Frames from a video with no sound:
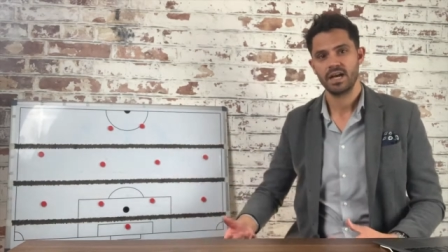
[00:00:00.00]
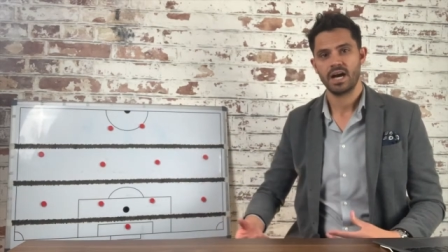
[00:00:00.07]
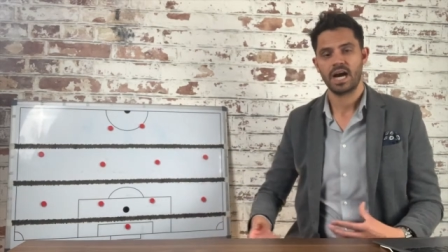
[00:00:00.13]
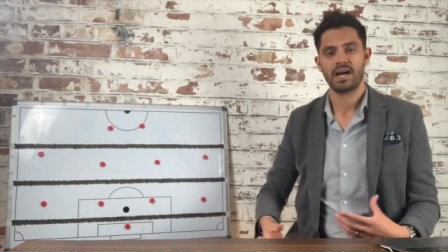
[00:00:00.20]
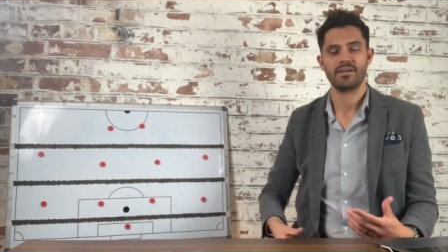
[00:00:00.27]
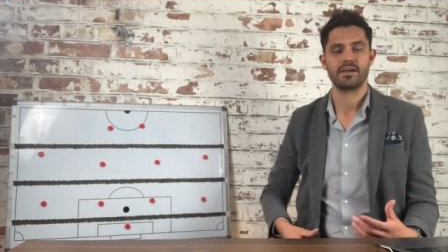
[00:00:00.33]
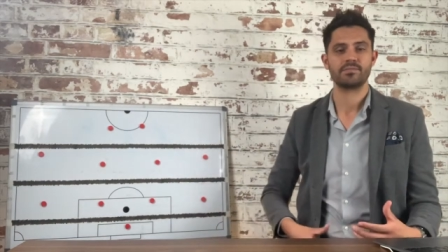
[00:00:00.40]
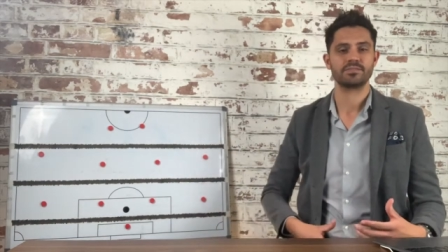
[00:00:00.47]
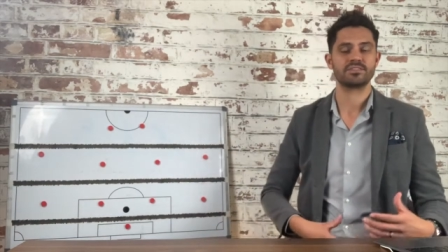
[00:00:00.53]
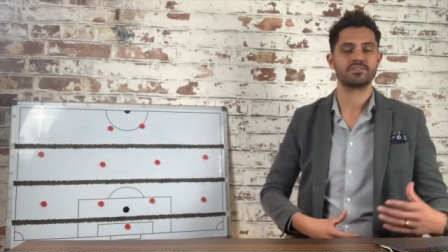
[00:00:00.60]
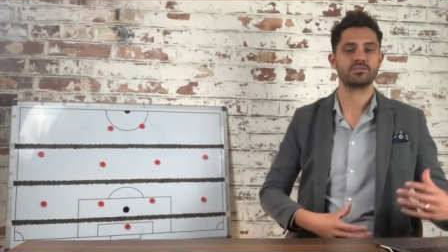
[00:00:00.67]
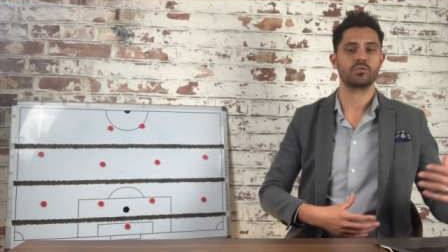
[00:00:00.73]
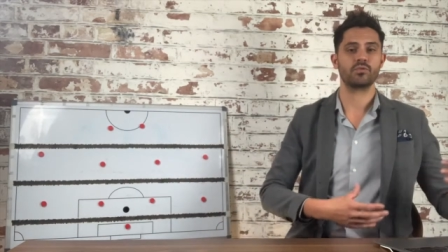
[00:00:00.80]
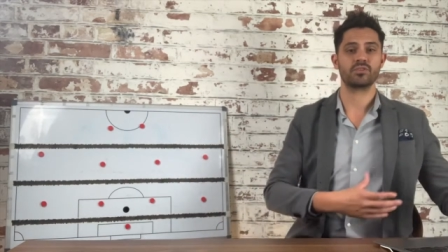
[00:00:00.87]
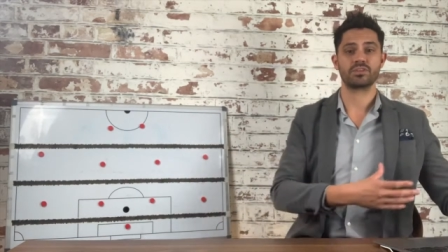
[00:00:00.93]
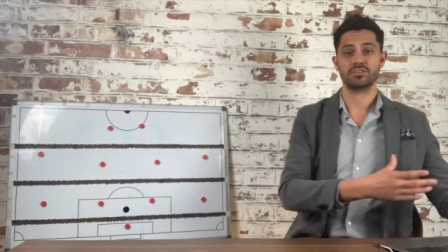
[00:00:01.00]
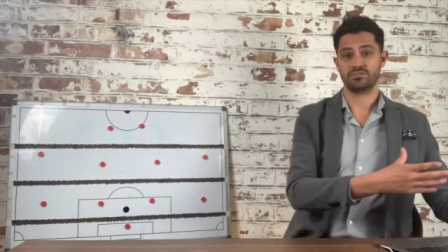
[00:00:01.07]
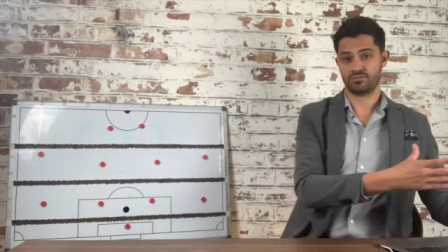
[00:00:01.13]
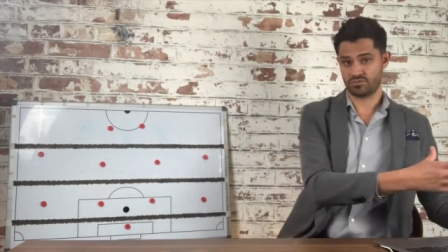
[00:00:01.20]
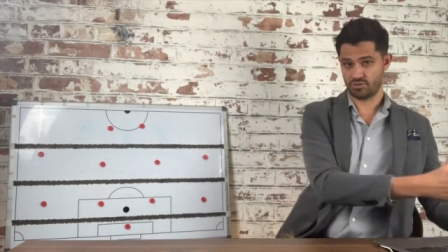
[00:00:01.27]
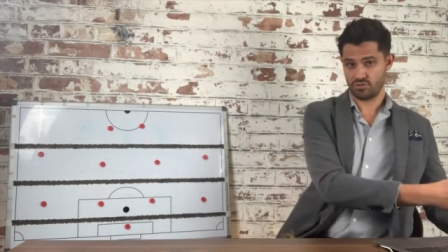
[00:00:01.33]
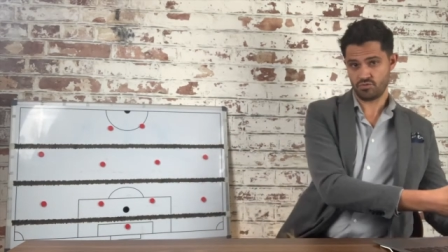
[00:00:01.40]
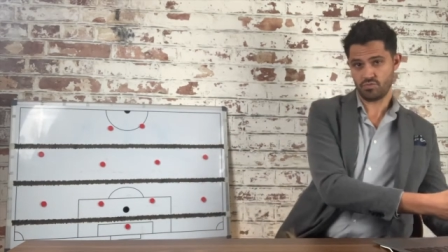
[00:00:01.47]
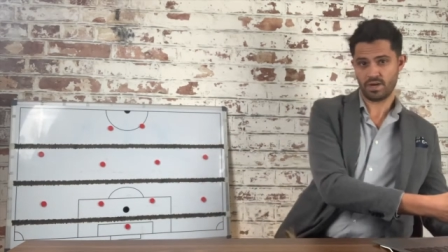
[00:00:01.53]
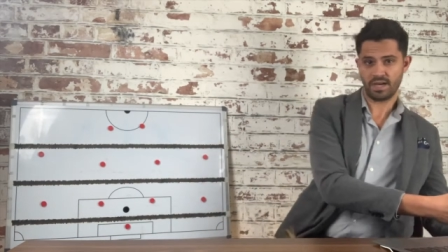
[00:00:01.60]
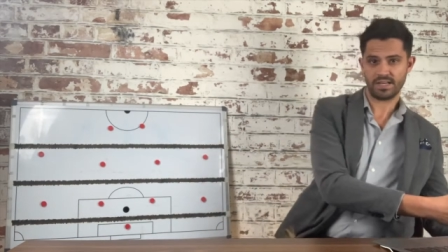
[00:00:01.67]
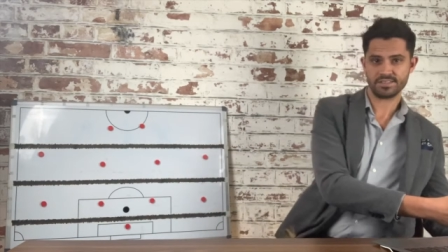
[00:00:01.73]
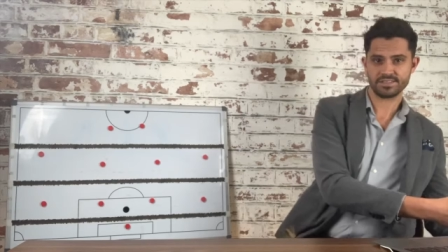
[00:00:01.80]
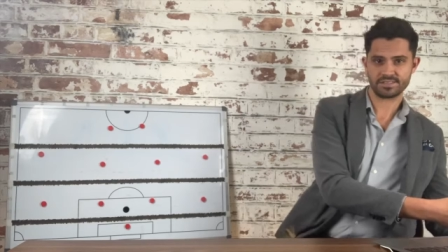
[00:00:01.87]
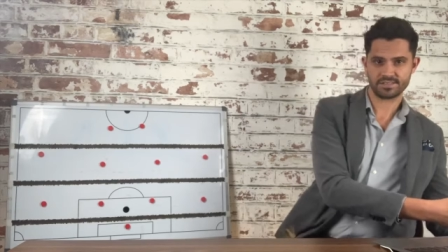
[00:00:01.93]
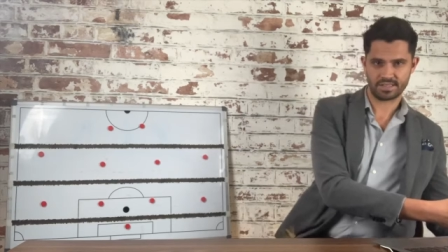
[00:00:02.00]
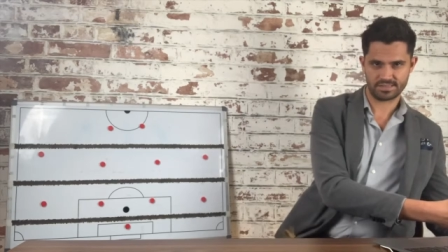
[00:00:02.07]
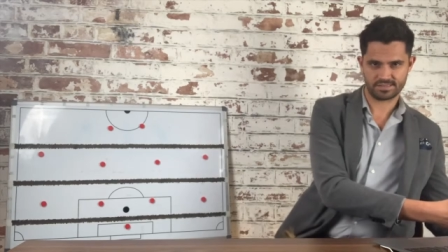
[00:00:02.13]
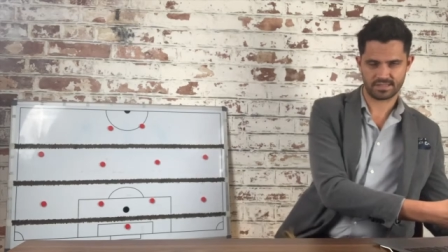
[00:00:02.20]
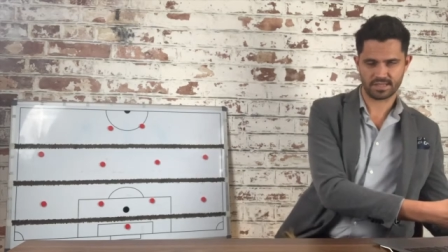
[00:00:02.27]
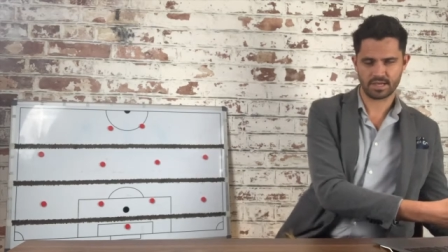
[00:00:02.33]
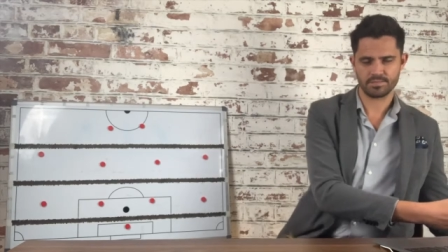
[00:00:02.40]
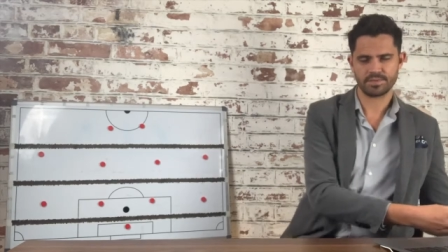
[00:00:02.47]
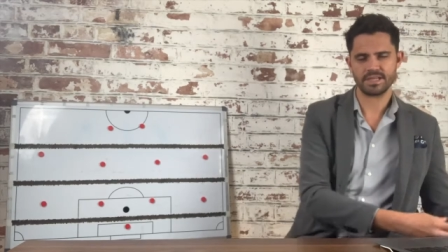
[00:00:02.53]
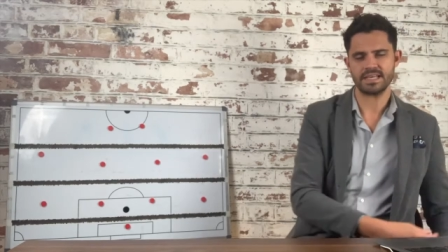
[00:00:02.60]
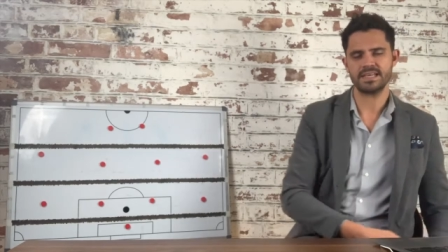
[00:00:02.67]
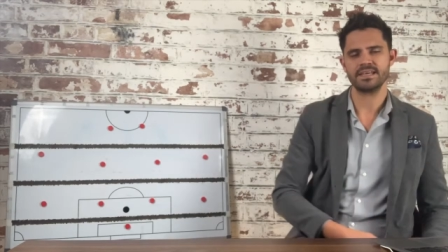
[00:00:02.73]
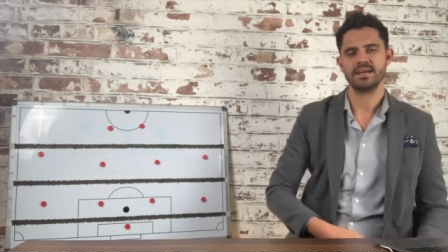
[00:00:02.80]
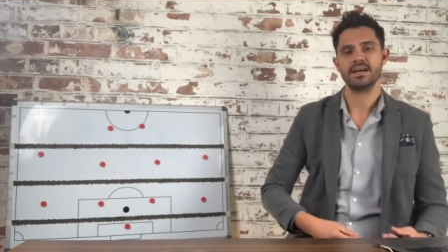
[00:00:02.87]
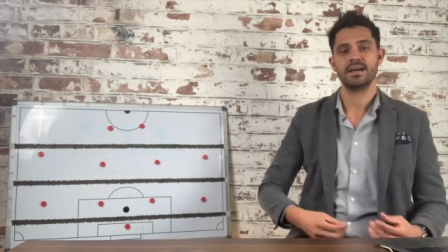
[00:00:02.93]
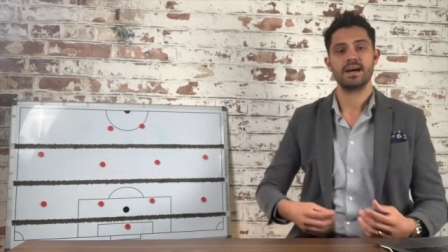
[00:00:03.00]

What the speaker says: are able to talk to us as the company,